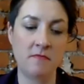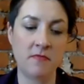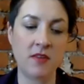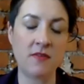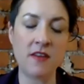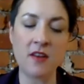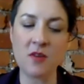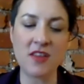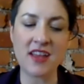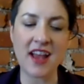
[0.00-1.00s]
The final
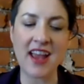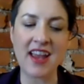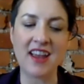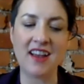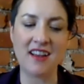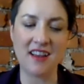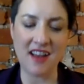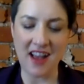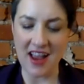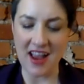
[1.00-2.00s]
one that I
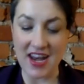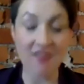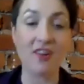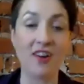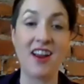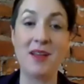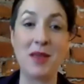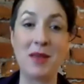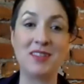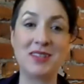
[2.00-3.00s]
never am
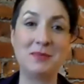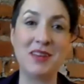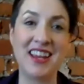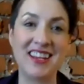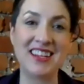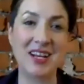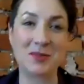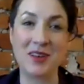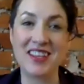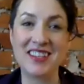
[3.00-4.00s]
able to be in touch
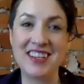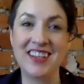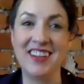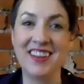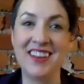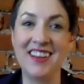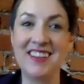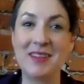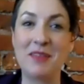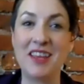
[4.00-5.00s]
with until
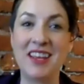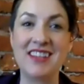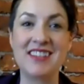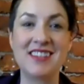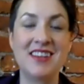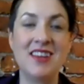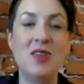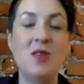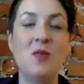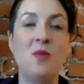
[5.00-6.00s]
something is
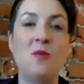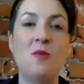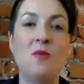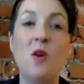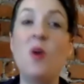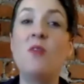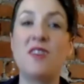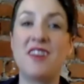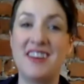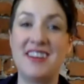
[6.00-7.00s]
over
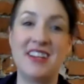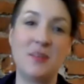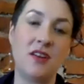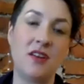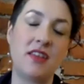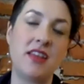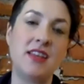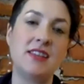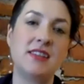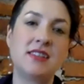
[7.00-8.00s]
and done with
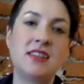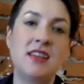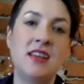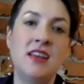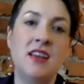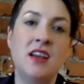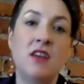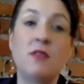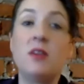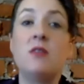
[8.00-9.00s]
is a
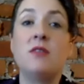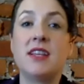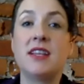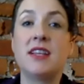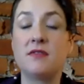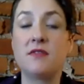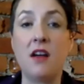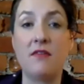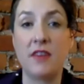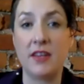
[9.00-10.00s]
renewed sense of
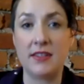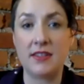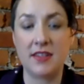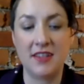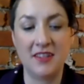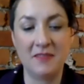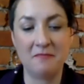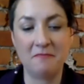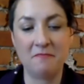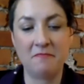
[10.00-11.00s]
confidence.
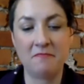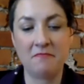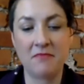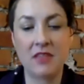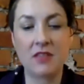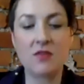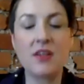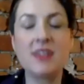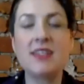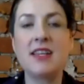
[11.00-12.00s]
So
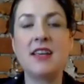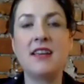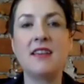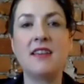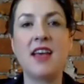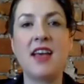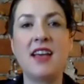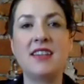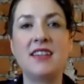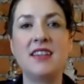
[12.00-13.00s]
trusting that